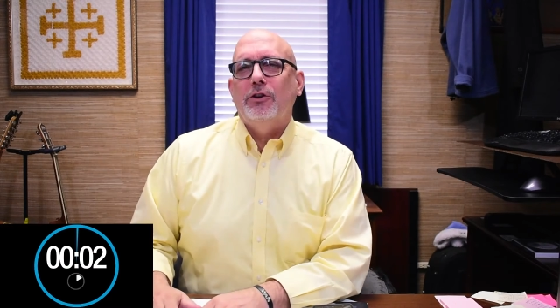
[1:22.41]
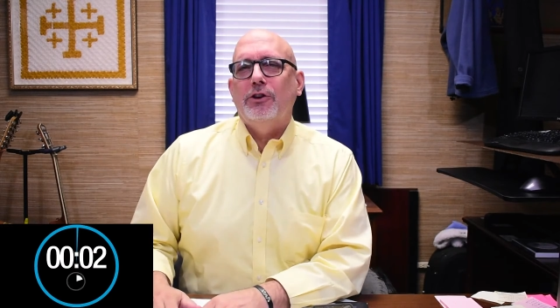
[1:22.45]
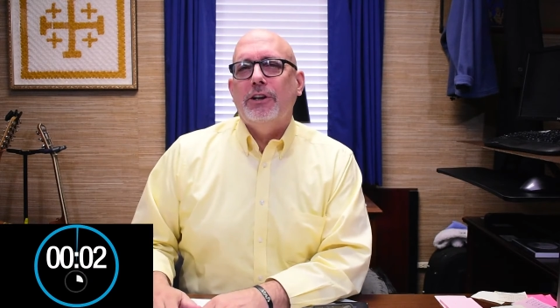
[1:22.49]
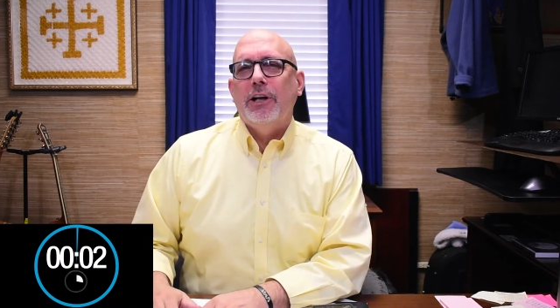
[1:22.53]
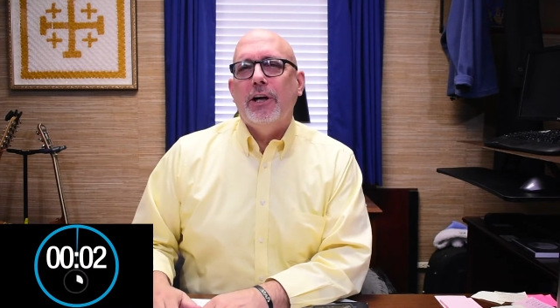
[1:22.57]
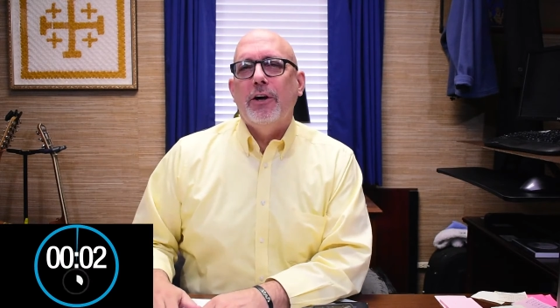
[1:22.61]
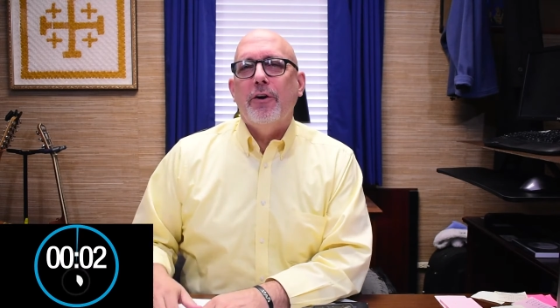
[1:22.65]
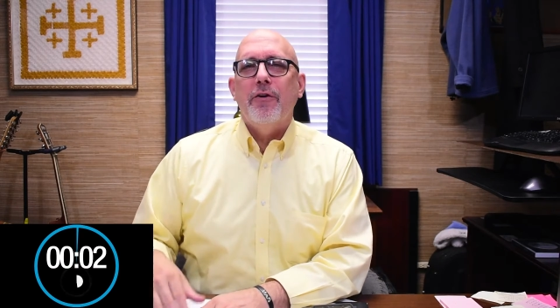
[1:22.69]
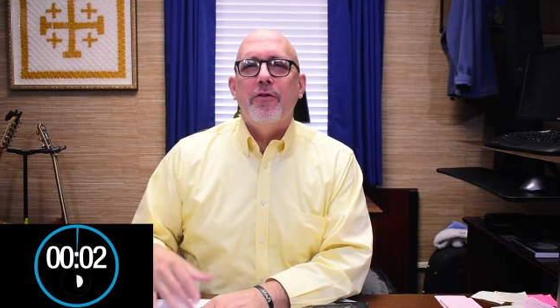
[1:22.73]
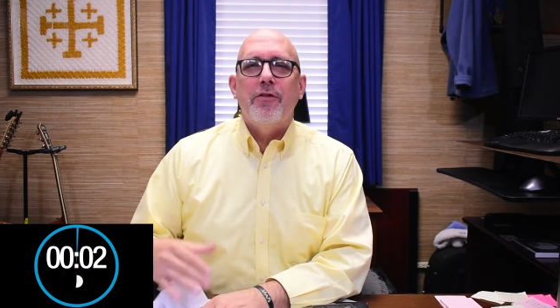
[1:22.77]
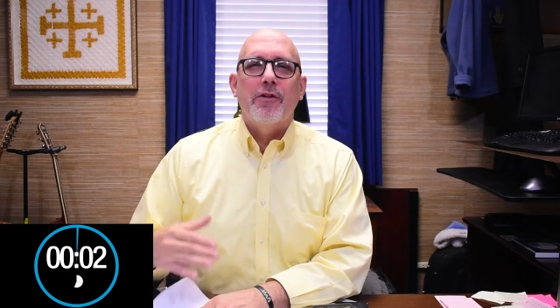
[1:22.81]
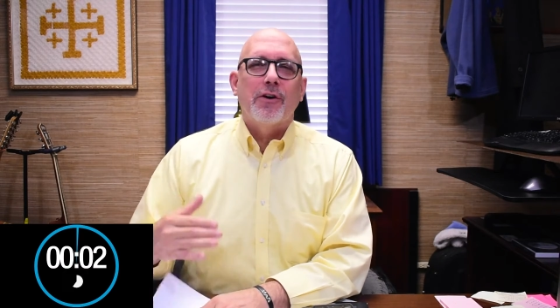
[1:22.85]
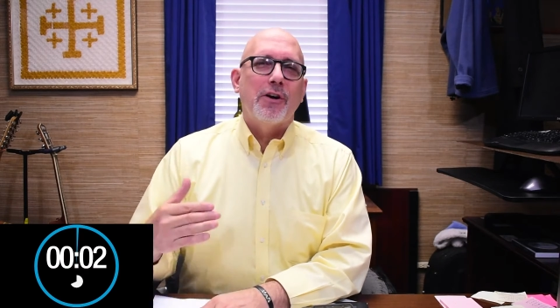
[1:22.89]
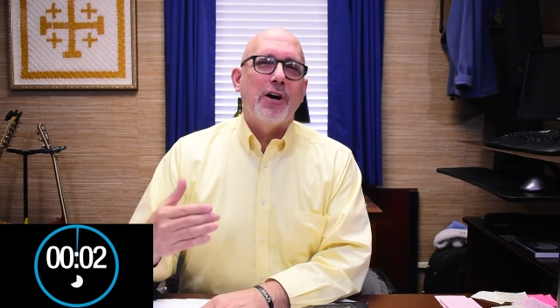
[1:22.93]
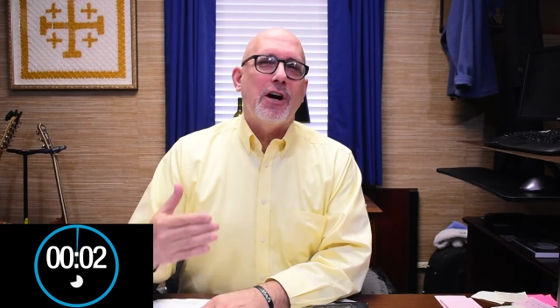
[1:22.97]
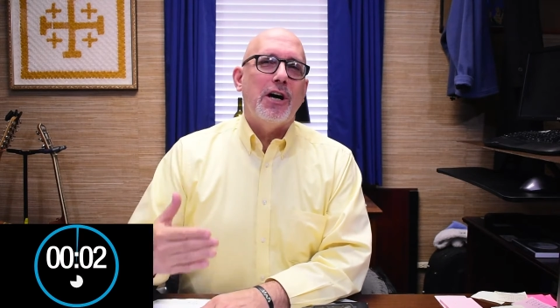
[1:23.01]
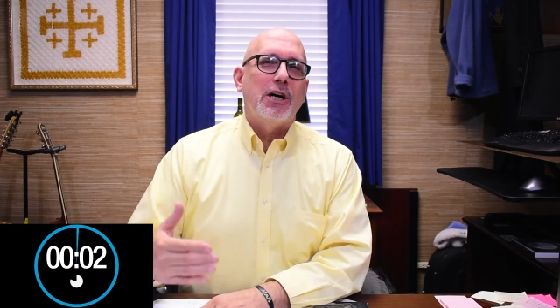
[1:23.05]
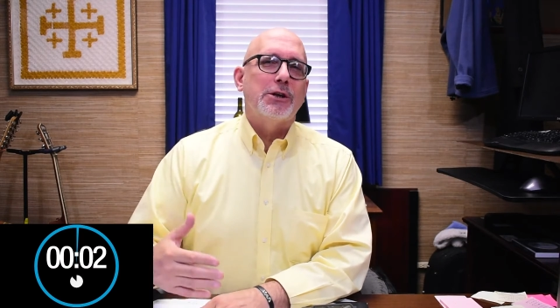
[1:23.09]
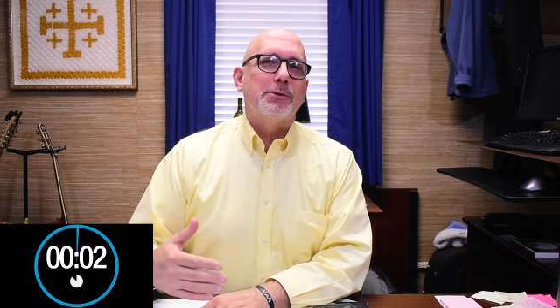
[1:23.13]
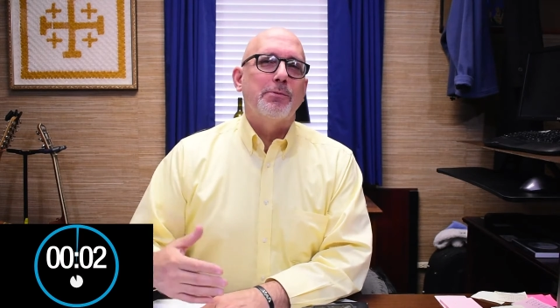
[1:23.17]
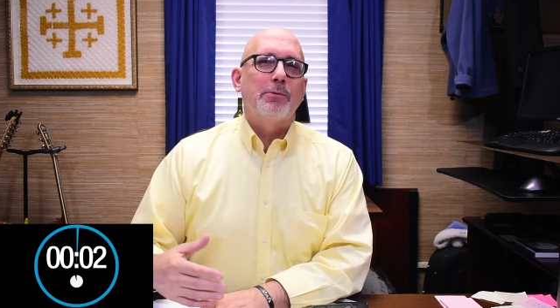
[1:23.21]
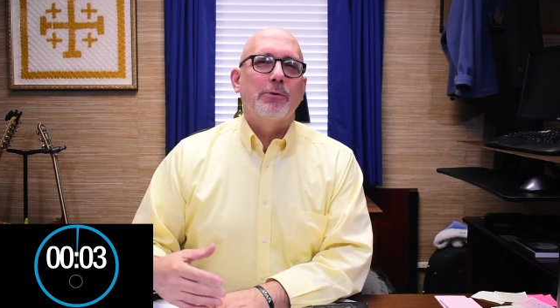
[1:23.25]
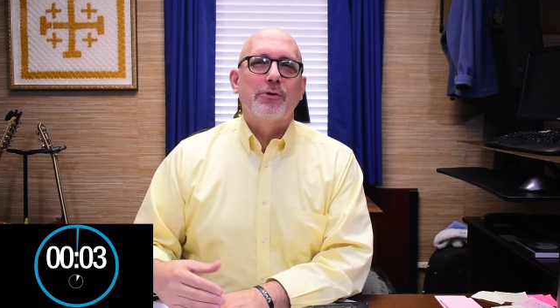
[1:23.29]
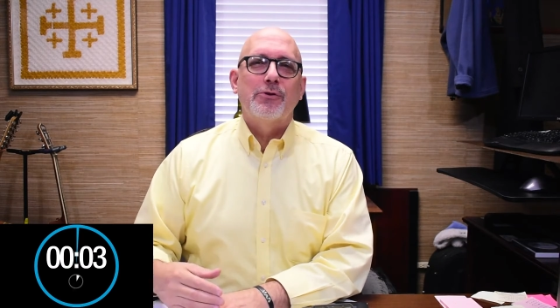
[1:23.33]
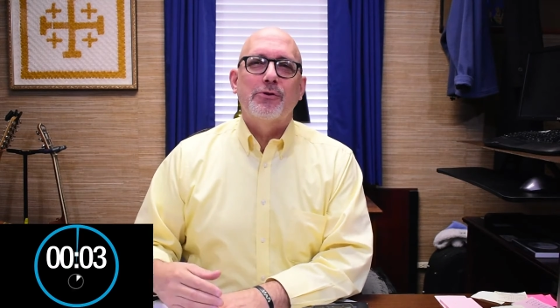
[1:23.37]
sharing the
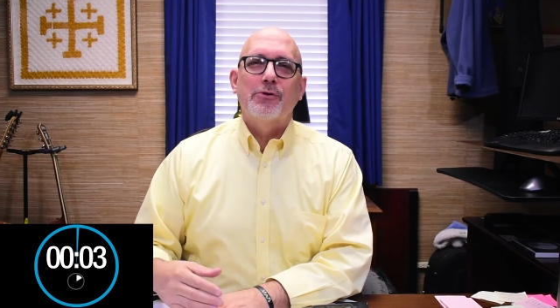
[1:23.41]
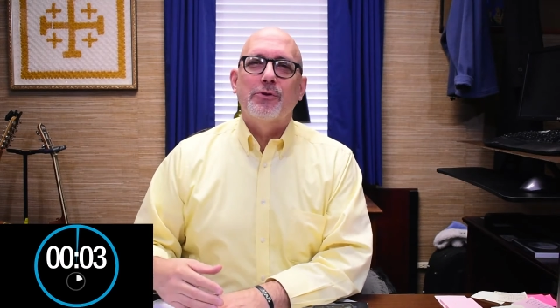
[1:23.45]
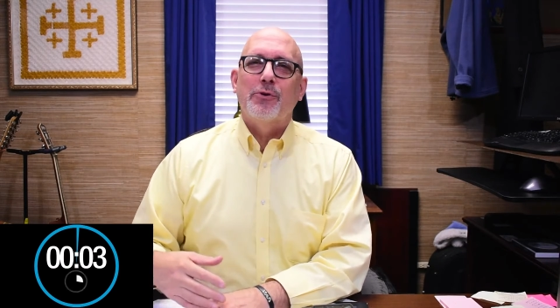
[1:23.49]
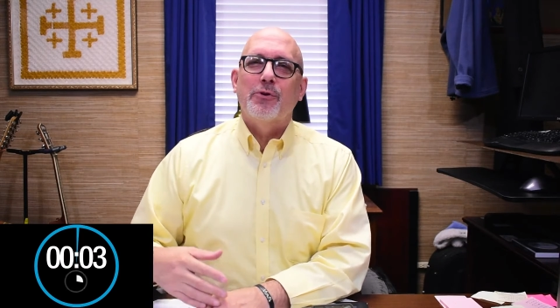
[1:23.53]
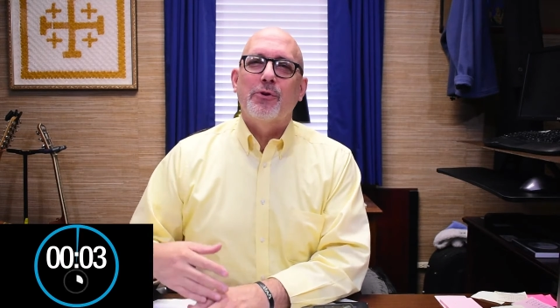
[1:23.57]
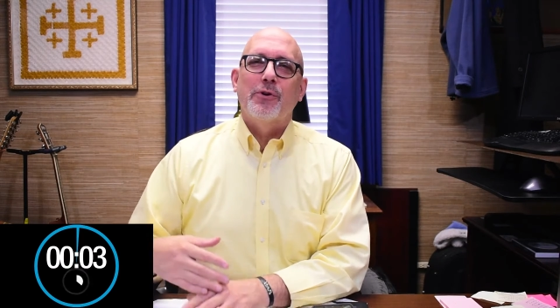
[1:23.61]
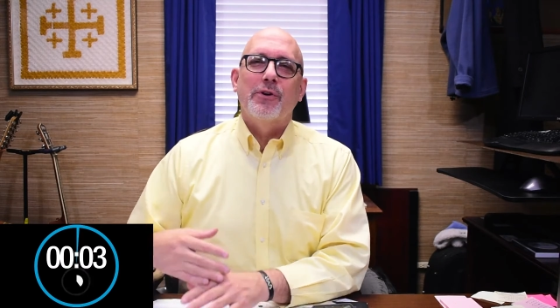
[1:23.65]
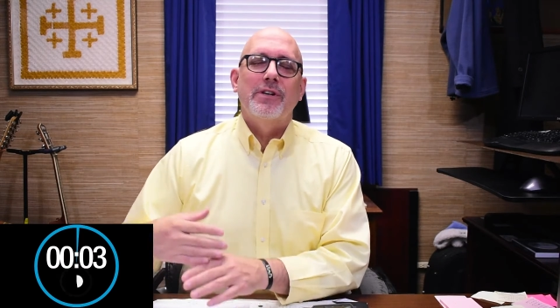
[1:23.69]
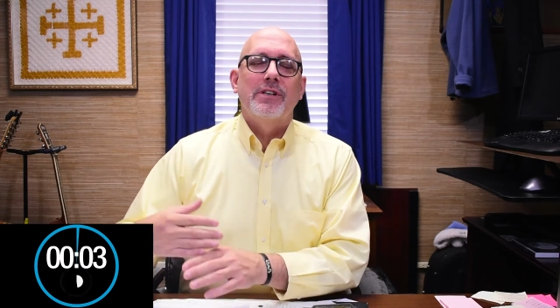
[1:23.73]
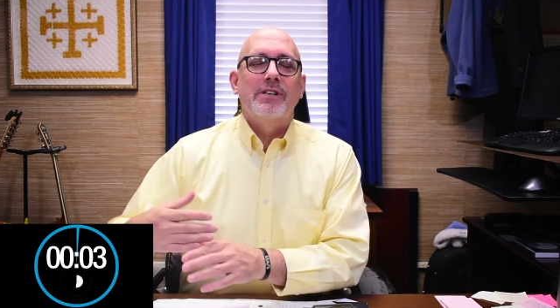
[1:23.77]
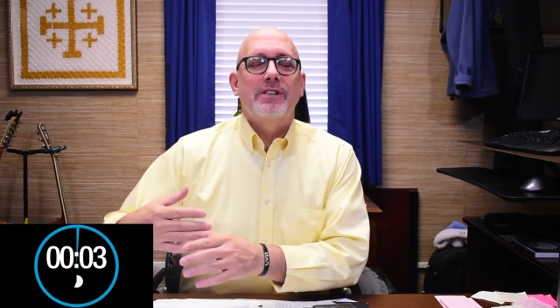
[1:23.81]
gospel story